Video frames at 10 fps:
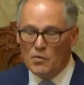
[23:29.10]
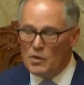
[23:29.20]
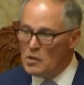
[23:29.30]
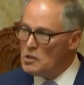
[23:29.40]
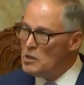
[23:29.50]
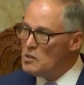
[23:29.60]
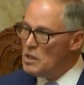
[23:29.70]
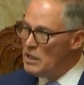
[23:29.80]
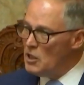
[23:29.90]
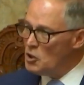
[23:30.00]
this
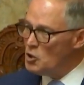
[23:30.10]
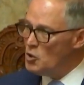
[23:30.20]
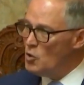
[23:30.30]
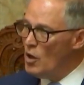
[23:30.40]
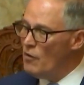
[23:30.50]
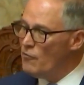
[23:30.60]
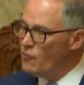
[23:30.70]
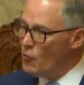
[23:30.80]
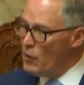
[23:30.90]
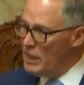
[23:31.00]
is an issue of
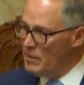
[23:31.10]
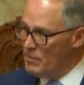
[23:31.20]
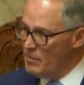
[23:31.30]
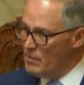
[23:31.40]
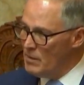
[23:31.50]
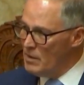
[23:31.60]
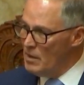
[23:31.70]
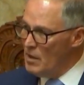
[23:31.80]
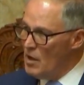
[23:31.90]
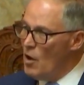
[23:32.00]
freedom.
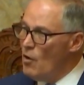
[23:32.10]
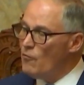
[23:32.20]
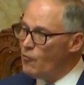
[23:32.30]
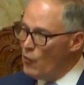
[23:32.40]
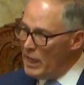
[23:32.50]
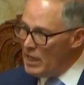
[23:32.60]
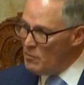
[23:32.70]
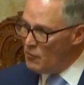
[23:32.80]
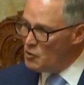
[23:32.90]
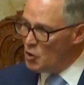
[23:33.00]

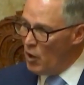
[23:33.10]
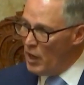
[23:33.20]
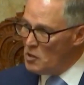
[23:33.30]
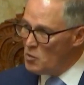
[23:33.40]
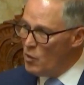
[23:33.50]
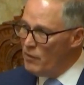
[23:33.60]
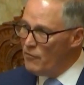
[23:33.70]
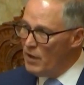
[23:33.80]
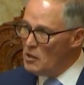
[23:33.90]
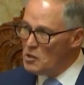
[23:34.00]
Freedom of choice
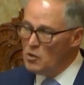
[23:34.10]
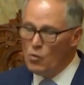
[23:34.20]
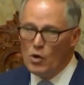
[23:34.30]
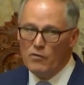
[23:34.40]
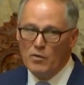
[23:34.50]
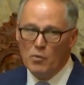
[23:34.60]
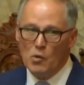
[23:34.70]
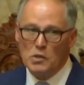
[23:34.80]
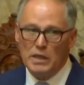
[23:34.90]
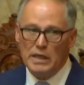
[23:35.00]
when facing one of the
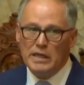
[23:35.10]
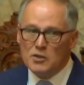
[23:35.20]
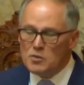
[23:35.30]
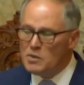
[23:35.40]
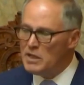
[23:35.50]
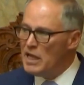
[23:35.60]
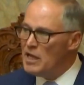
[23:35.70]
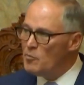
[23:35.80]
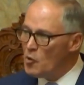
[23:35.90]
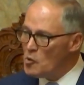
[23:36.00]
most intimate
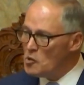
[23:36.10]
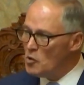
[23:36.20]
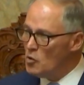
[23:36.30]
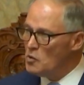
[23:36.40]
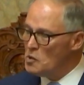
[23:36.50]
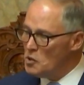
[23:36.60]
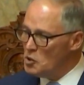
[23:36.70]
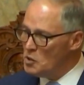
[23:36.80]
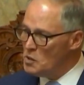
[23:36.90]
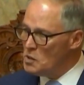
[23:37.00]
and personal
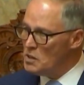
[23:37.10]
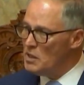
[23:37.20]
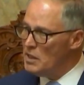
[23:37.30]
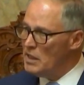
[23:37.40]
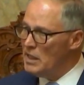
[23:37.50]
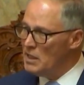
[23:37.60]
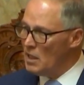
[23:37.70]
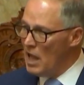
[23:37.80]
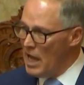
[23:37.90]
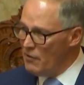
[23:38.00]
decisions
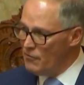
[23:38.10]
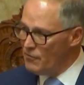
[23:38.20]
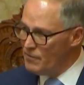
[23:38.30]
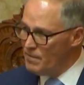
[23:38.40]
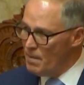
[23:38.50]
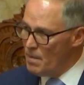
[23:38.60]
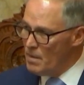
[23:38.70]
in life.